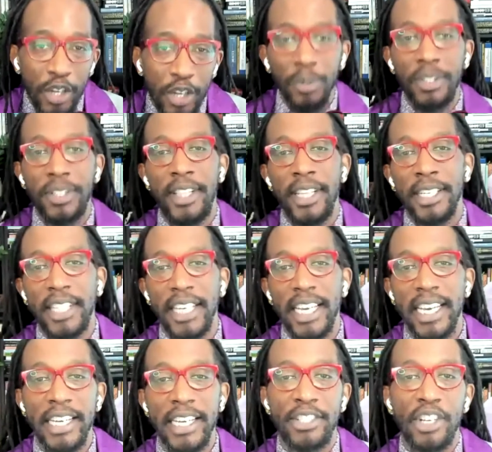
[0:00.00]
good news this
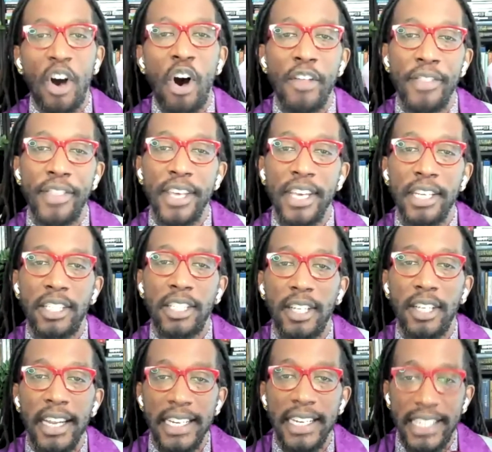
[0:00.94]
is on
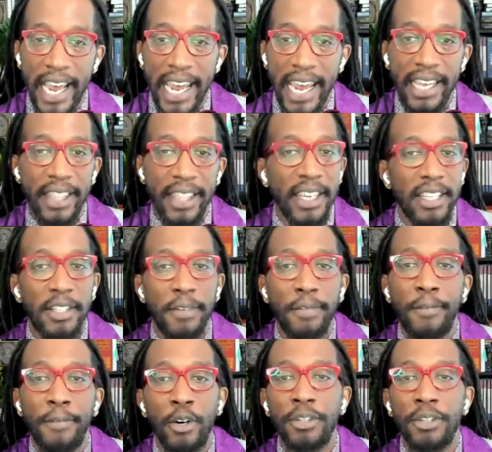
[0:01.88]
this day,
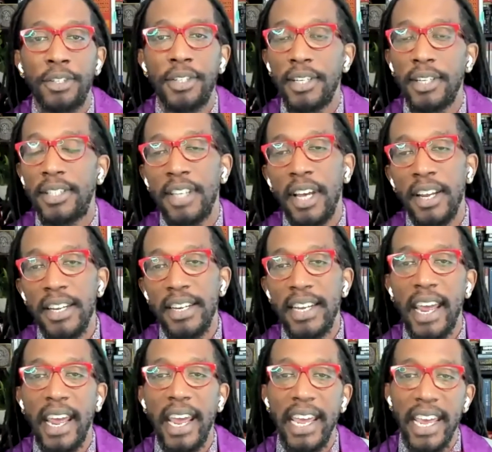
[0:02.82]
this first
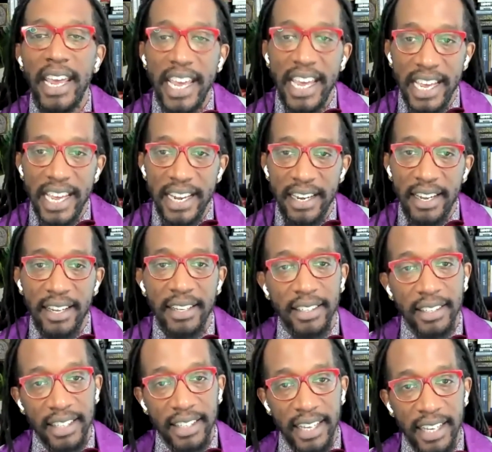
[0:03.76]
Sunday in
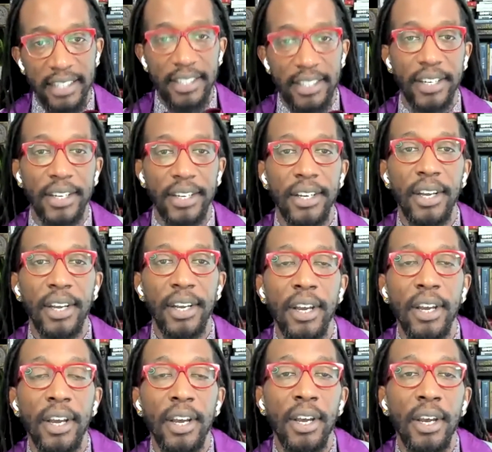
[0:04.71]
Lent,
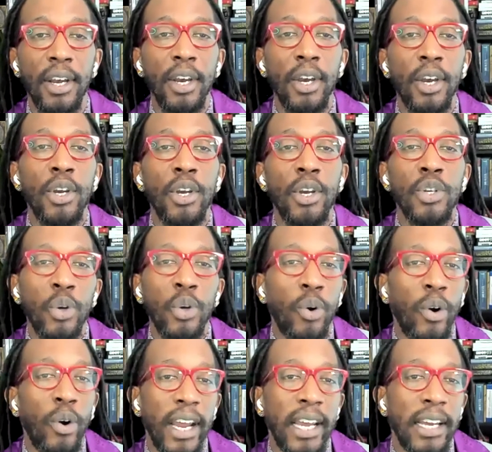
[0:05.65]

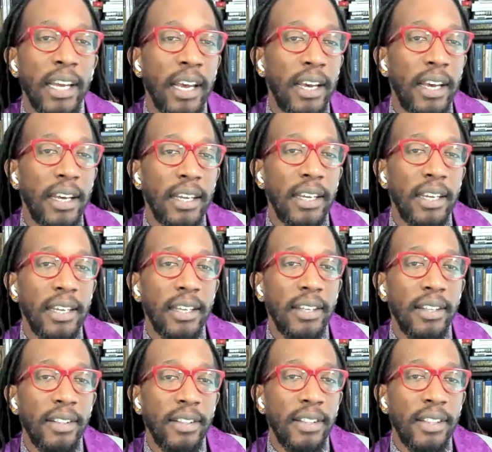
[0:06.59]
during
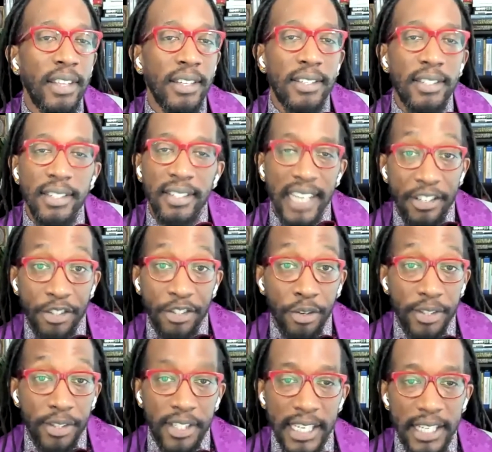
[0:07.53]
this
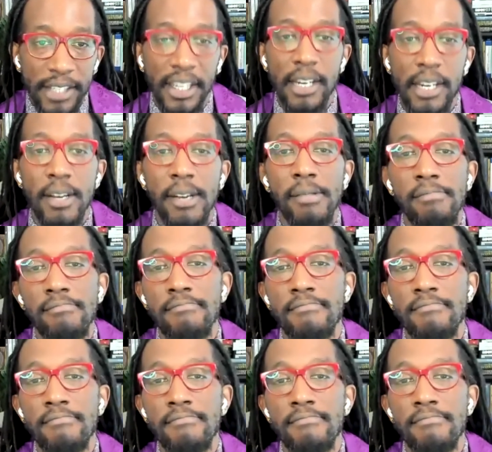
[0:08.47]
desert season.